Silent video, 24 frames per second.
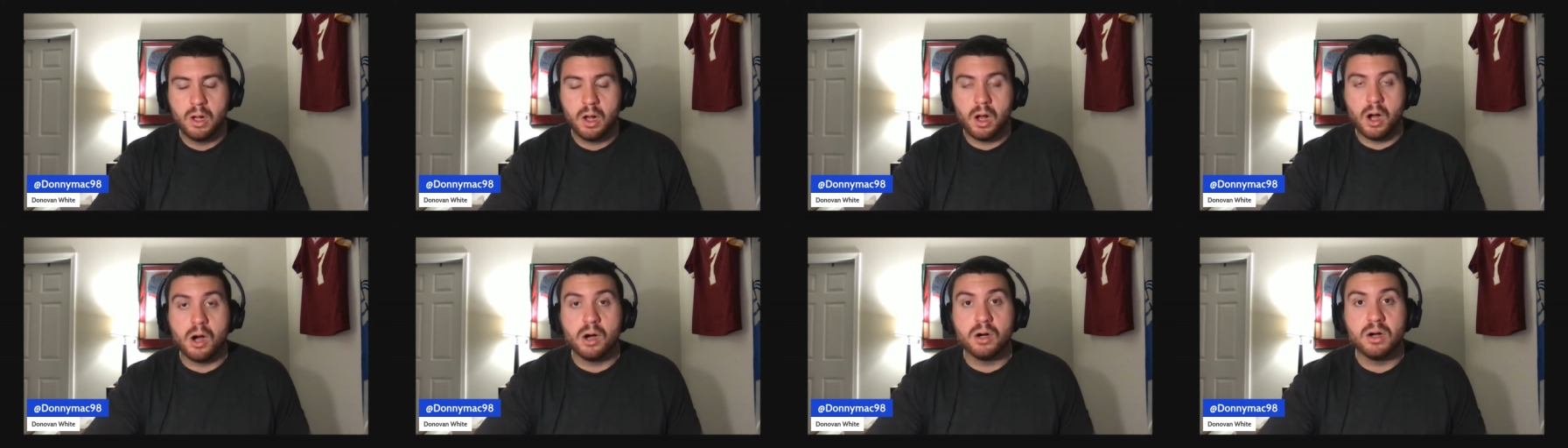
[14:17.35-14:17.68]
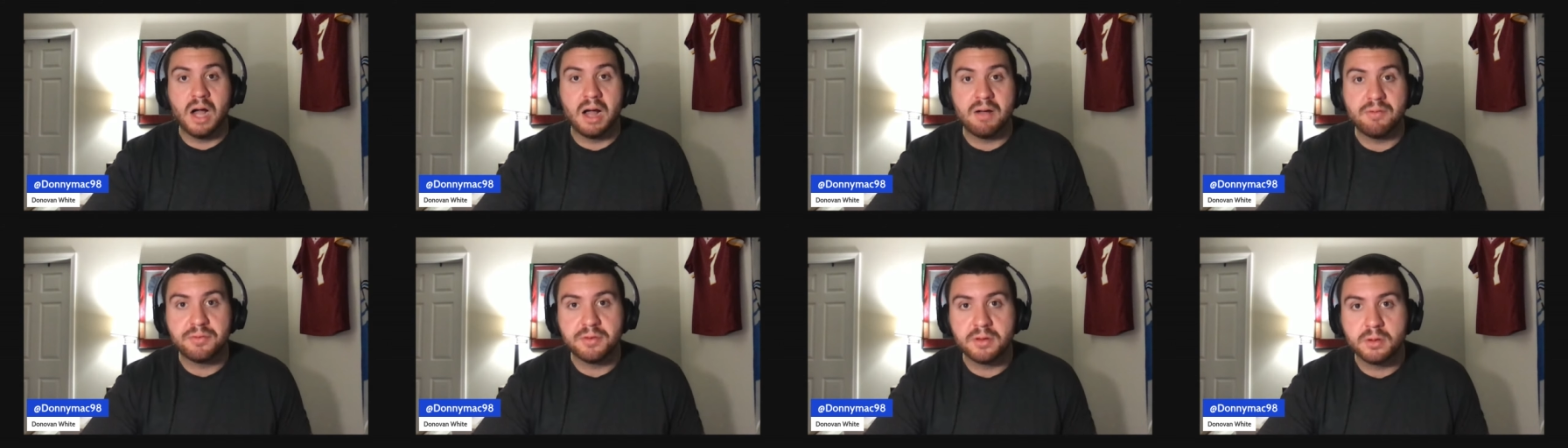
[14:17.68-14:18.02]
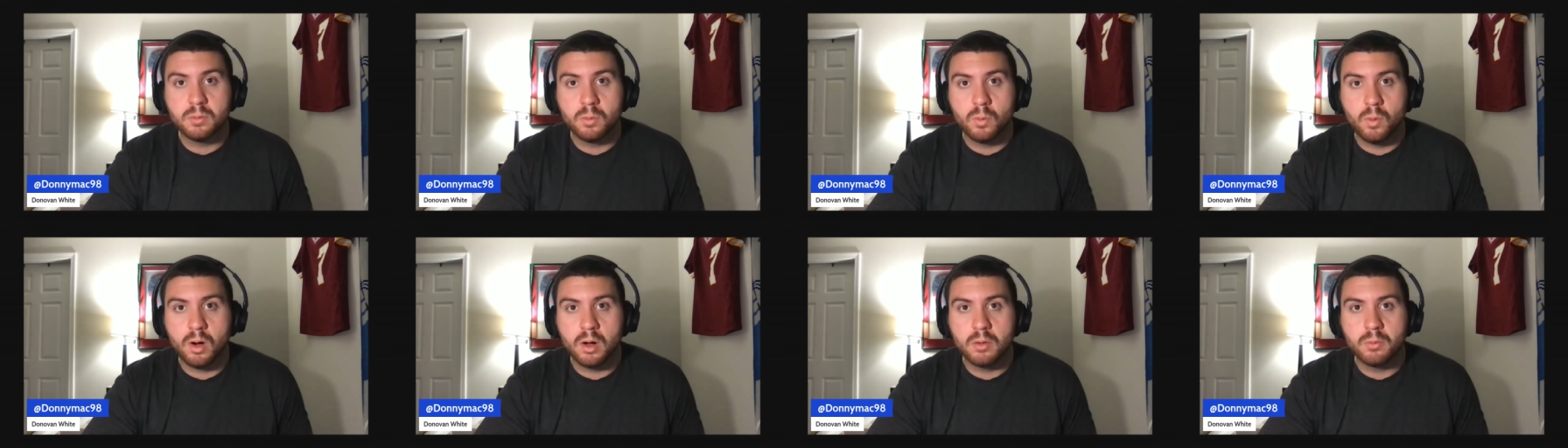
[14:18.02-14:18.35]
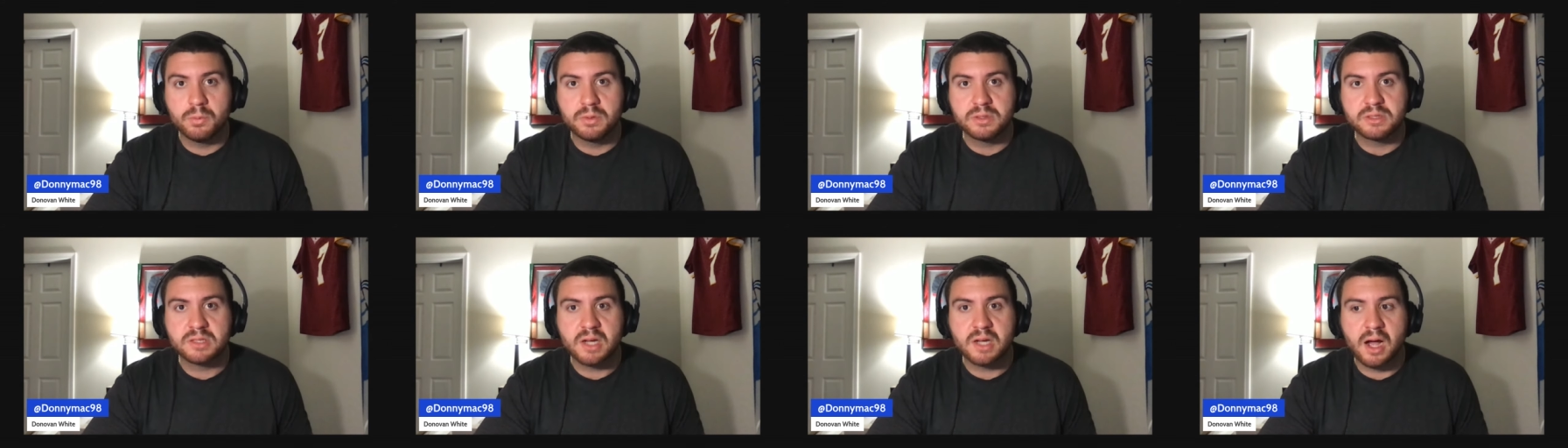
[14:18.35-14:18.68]
11 and 1
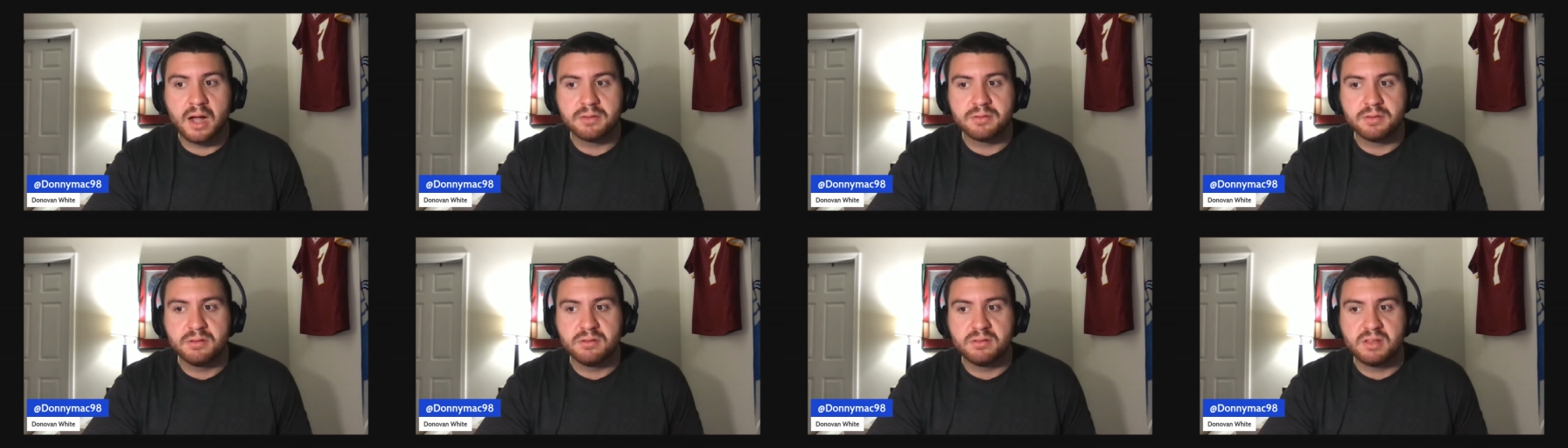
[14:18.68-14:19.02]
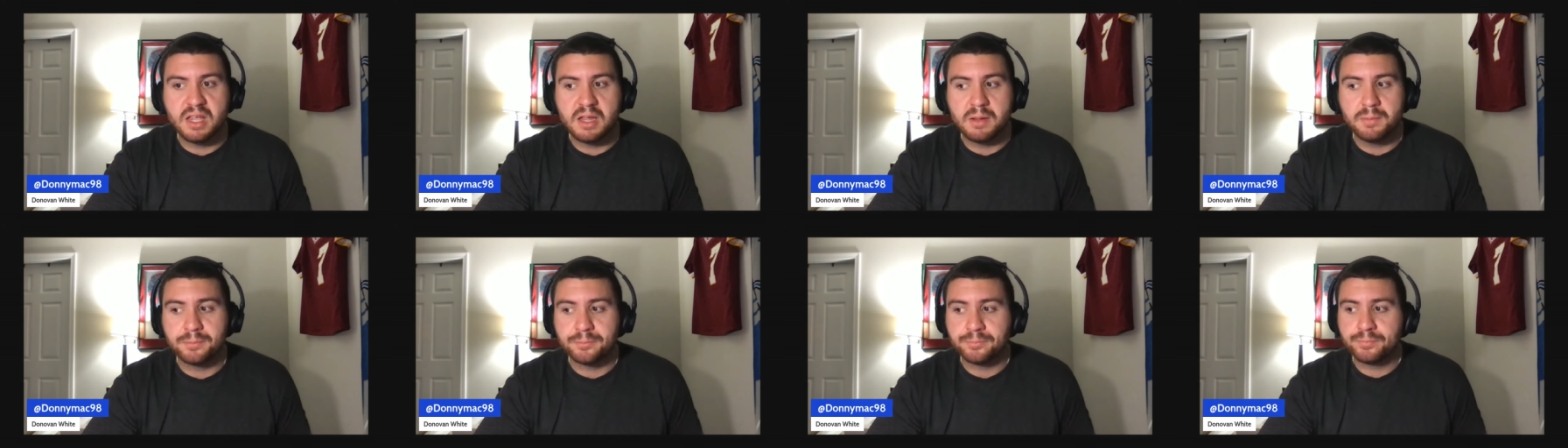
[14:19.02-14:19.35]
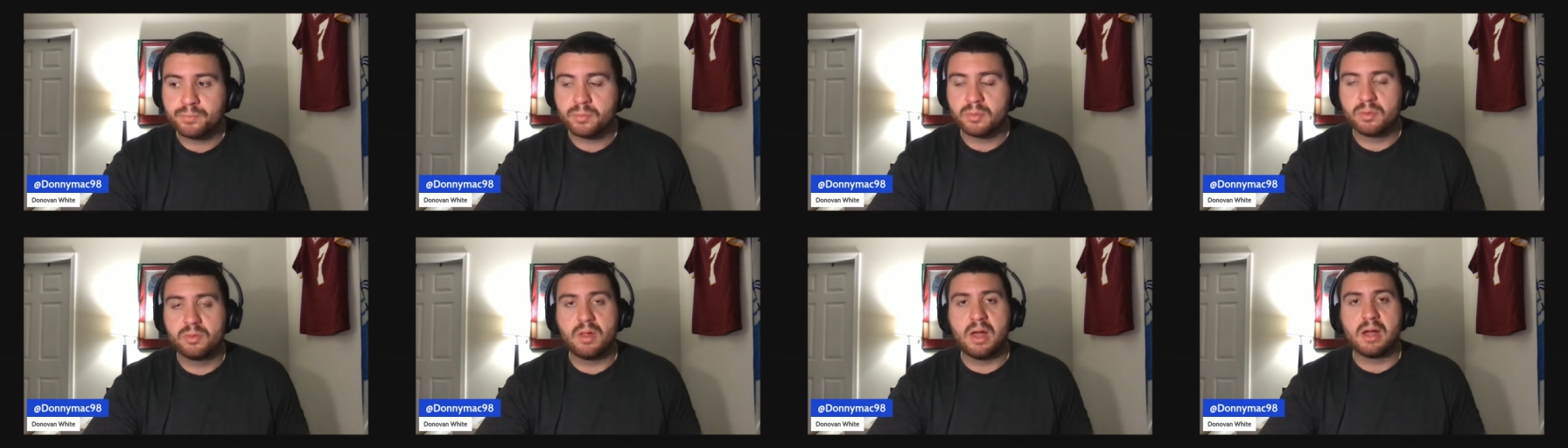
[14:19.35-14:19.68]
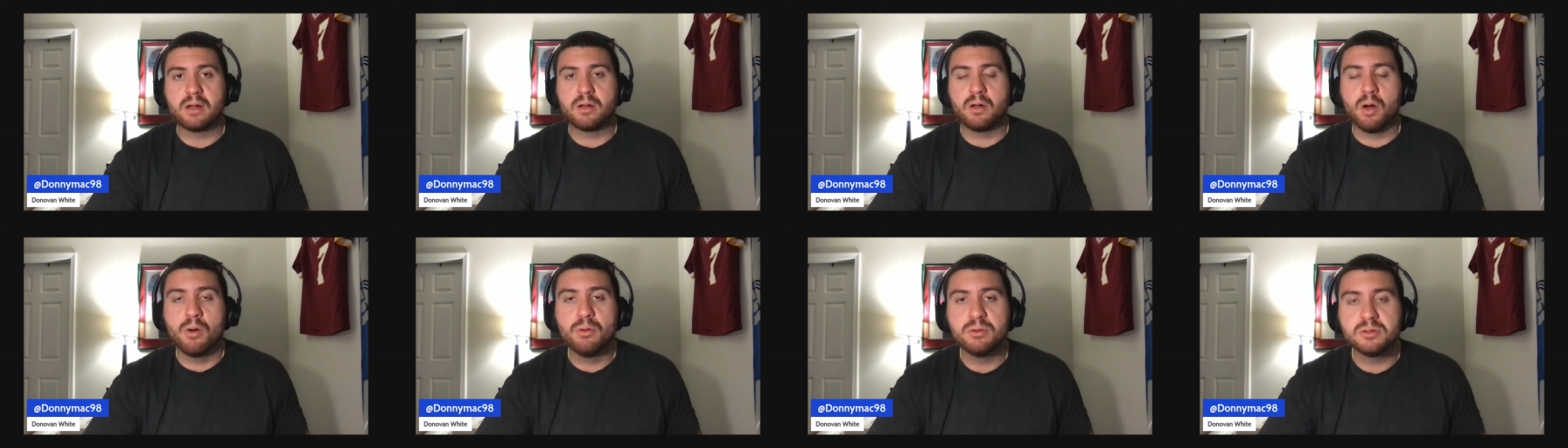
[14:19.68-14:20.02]
wisconsin team
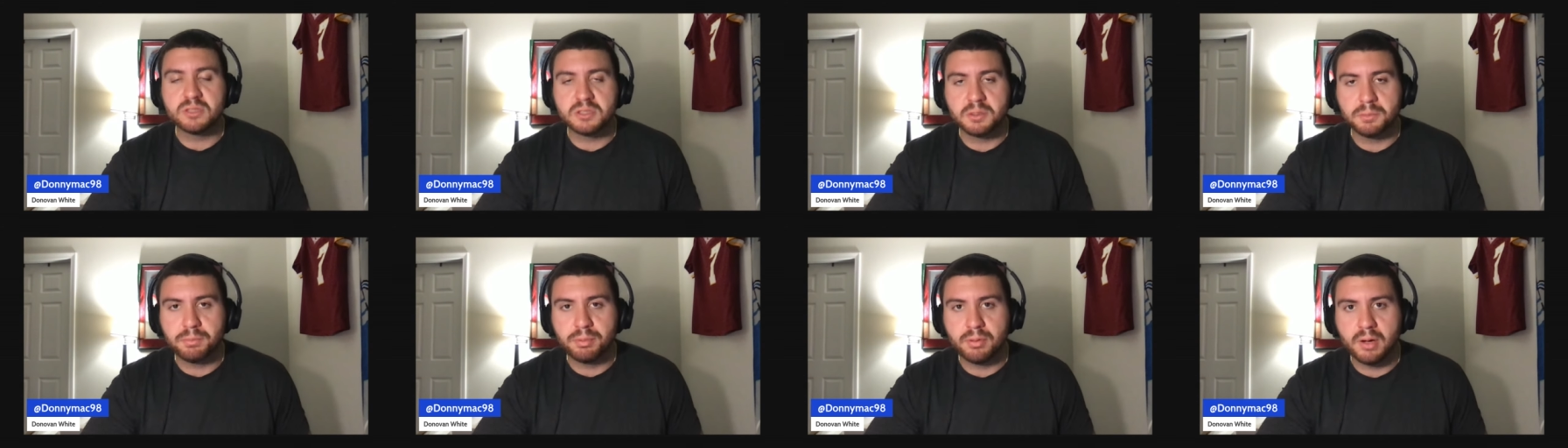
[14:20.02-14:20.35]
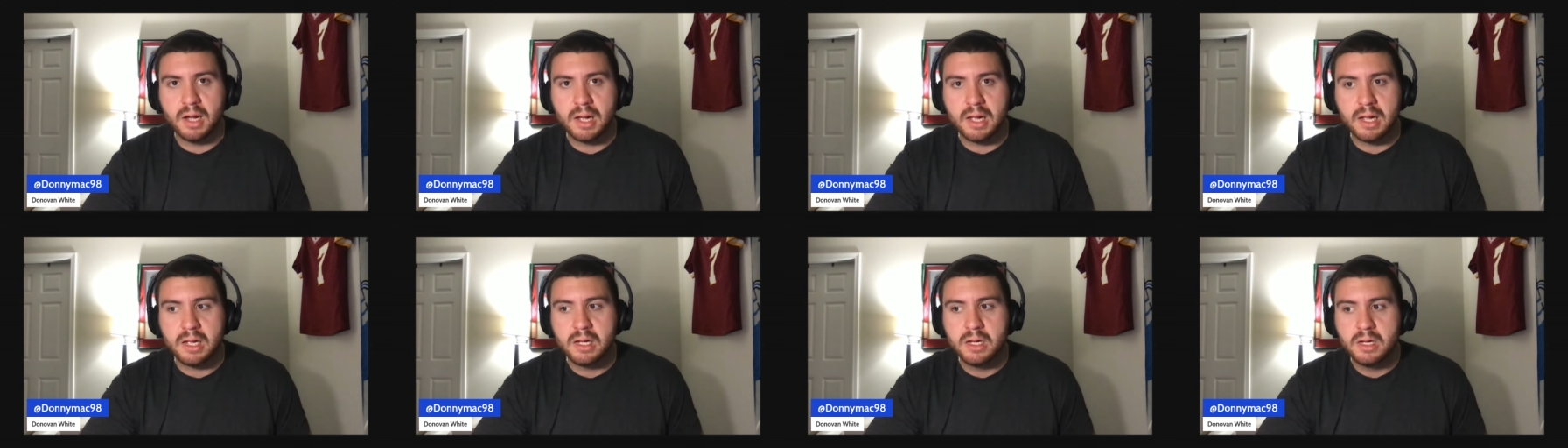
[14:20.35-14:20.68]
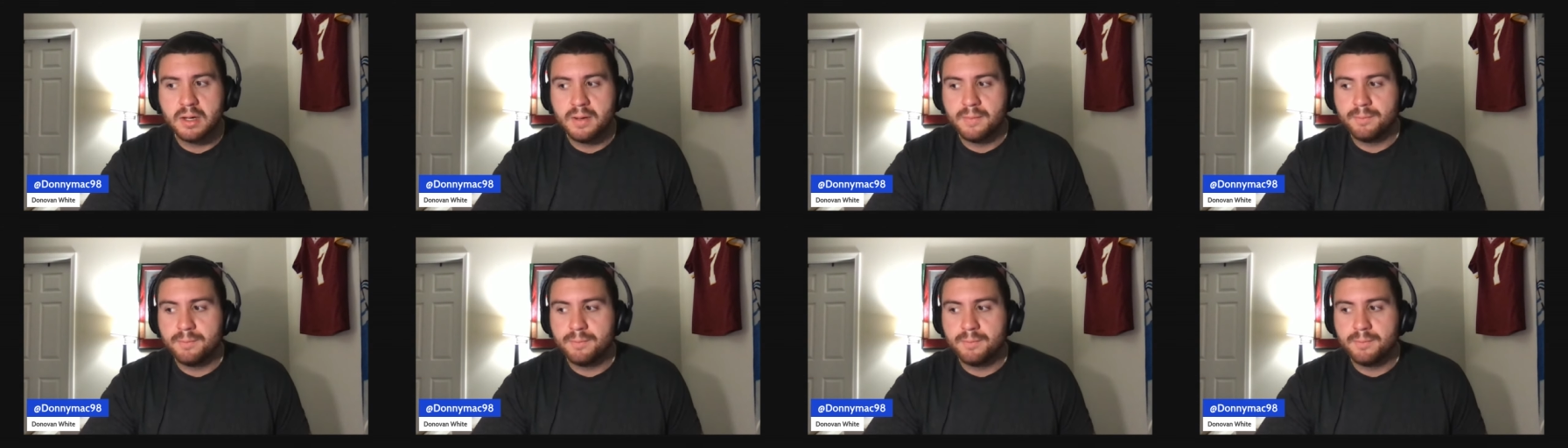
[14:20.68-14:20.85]
that goes to play